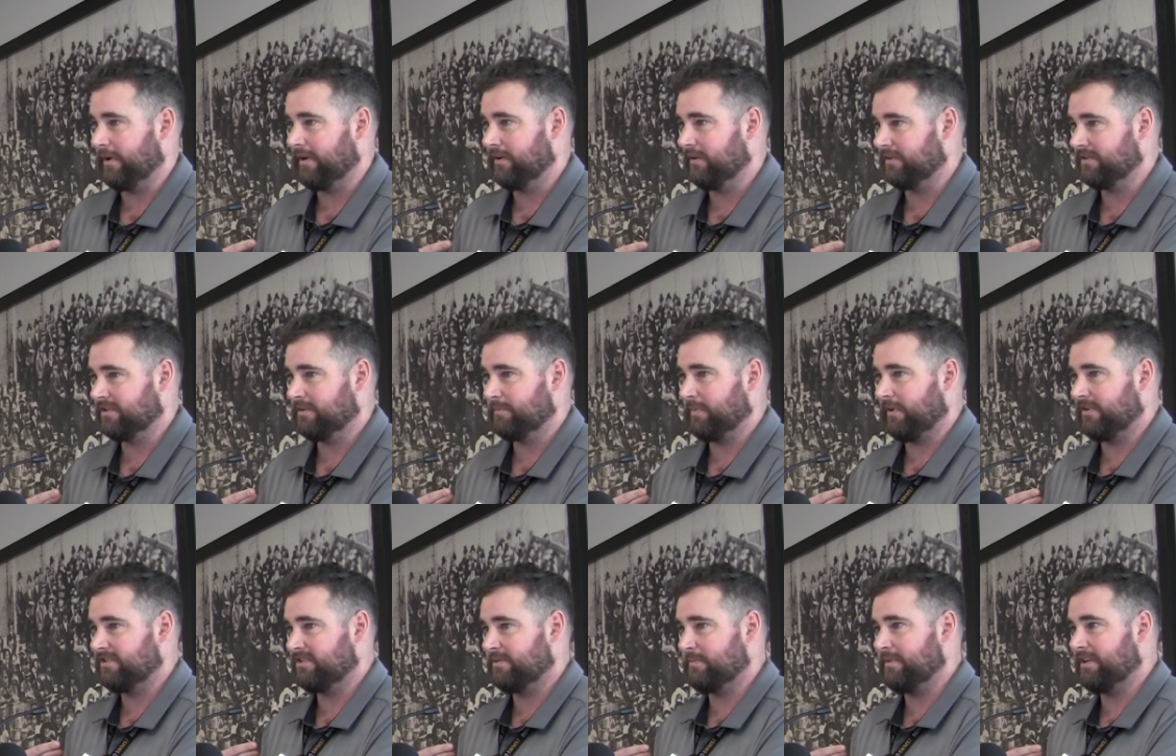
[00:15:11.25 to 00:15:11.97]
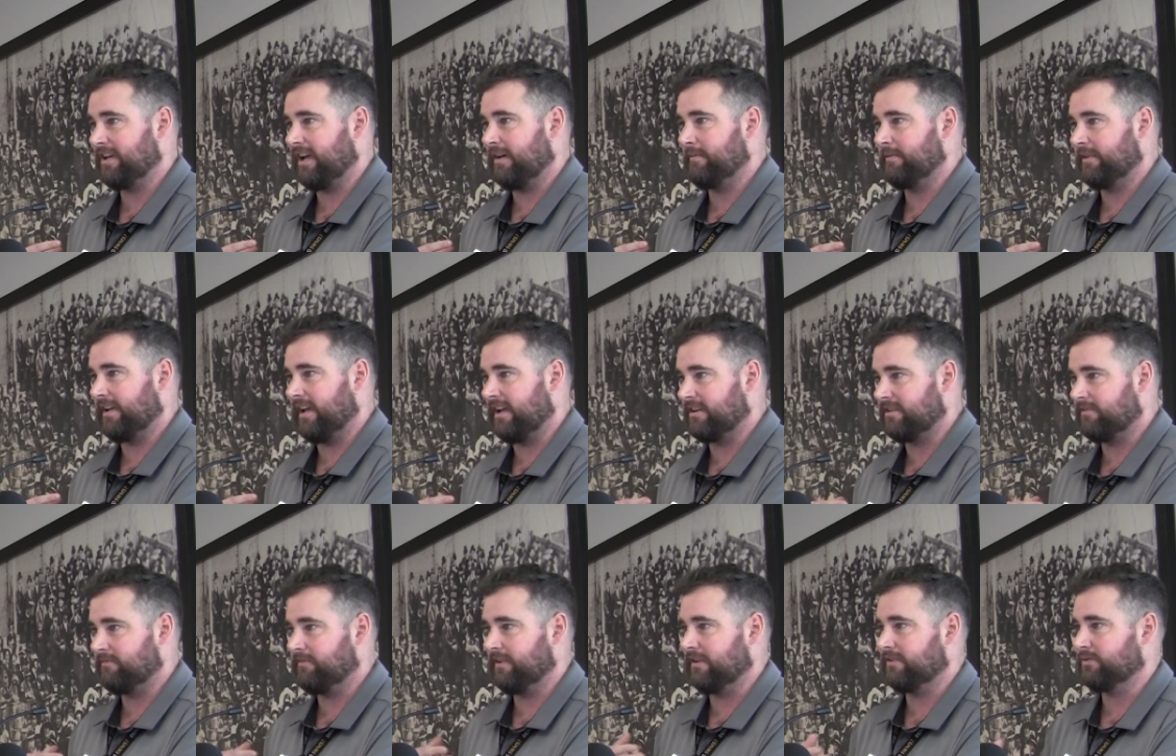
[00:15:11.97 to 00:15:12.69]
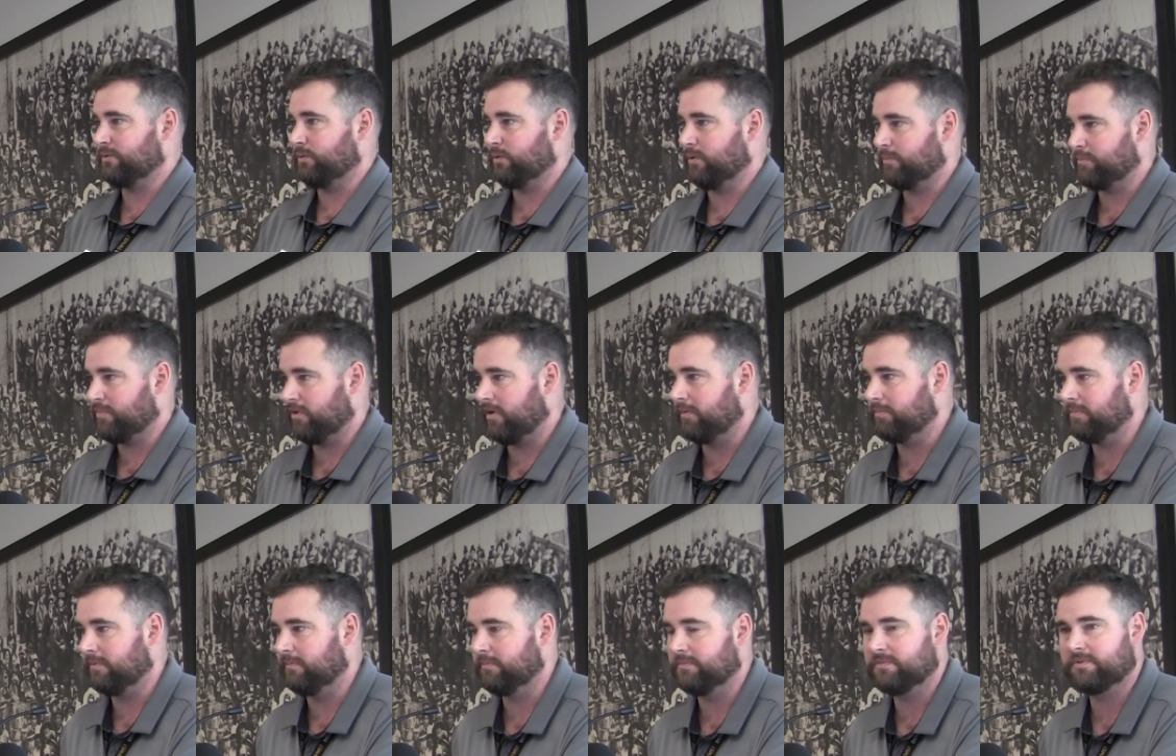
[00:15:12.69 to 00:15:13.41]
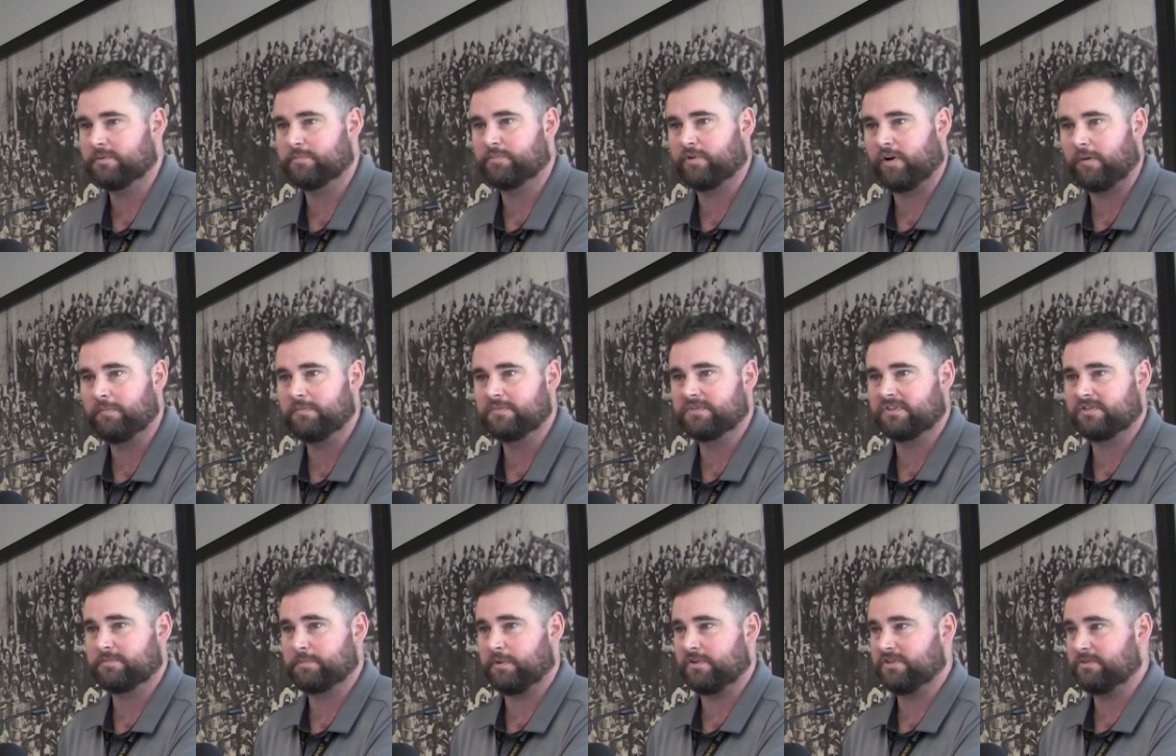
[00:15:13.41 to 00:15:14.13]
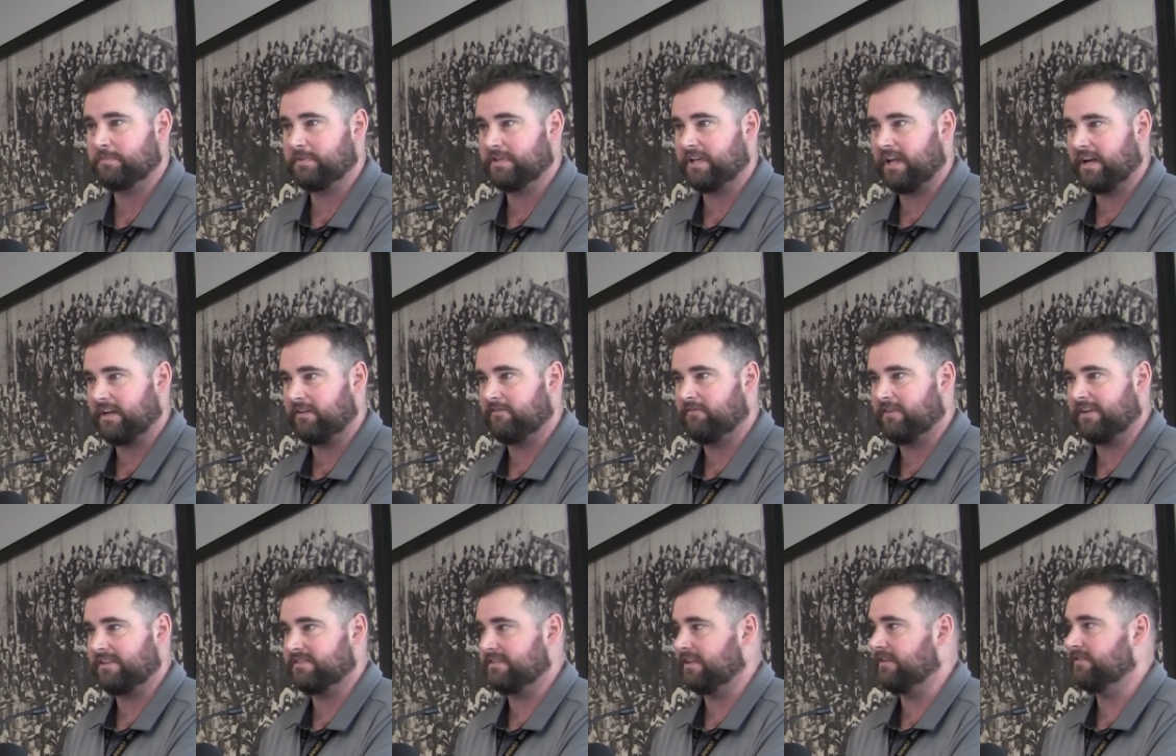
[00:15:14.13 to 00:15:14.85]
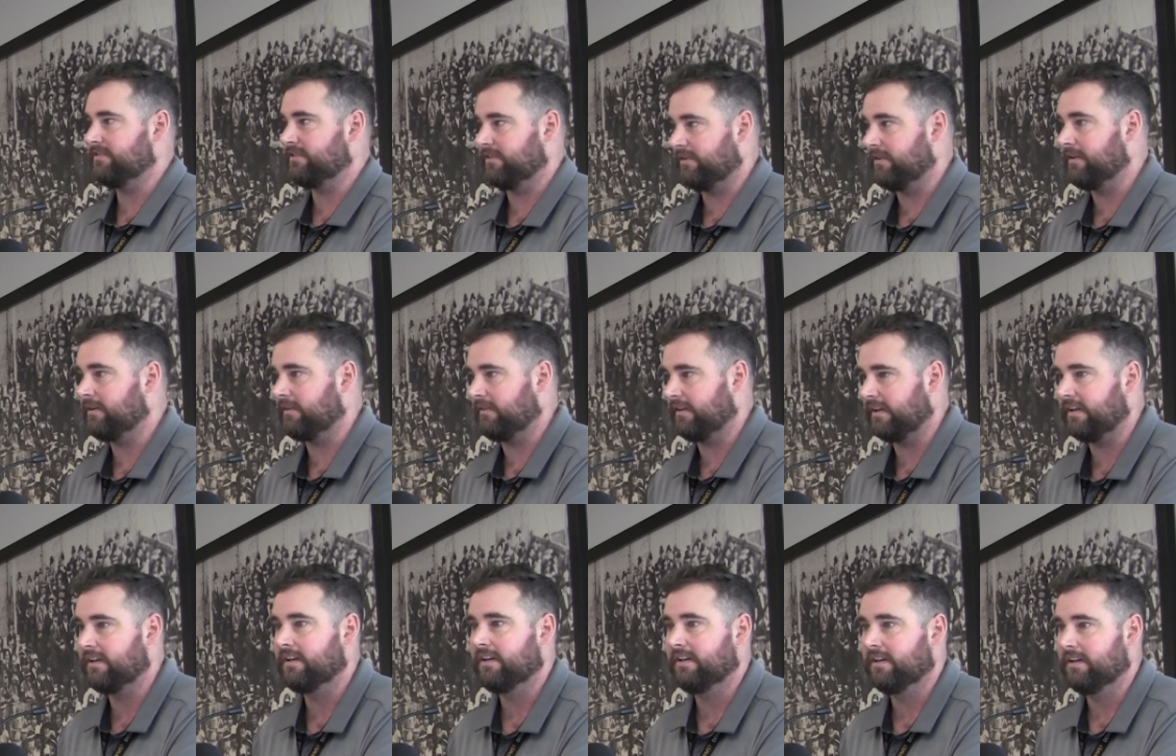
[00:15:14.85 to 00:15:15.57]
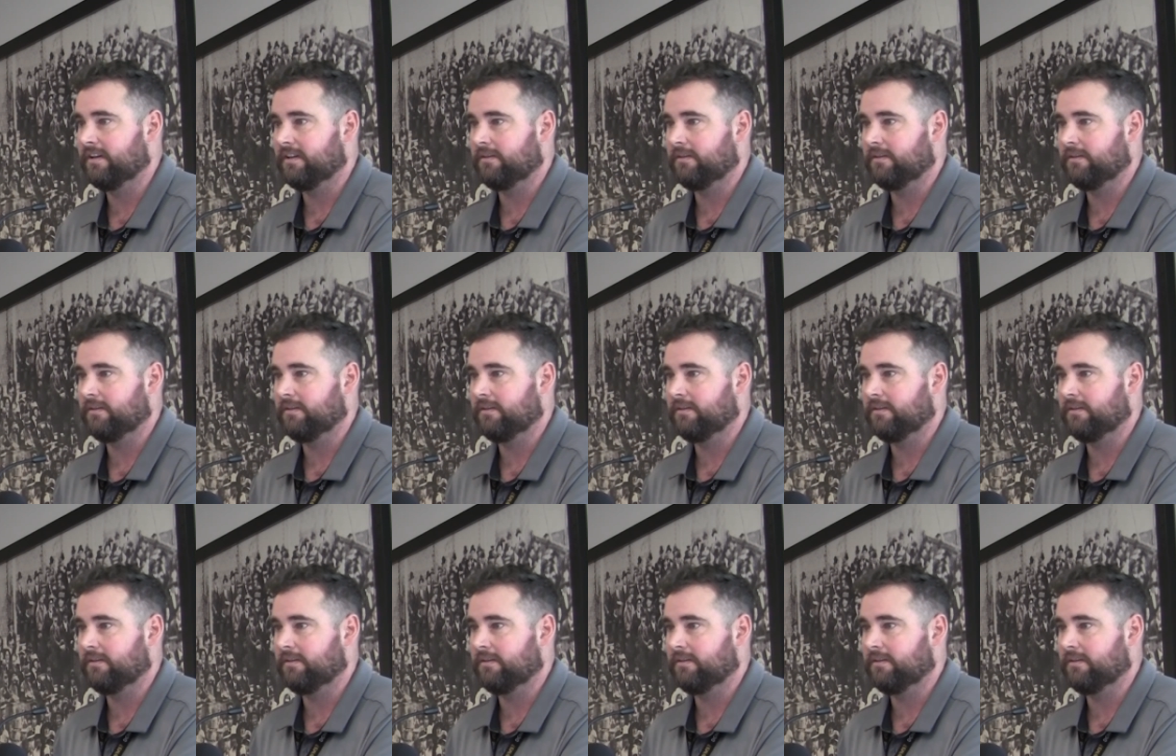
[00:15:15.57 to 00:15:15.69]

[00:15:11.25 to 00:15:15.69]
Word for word: We're not supposed to be coming out to fix all the problems. The problems are supposed to be getting fixed internally.